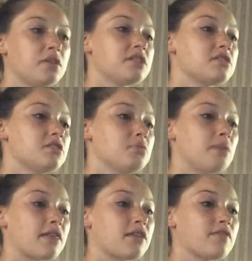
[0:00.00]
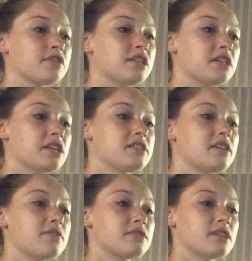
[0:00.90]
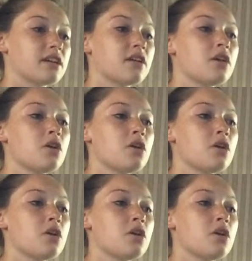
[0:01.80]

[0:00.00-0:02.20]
This new method for DNA sequencing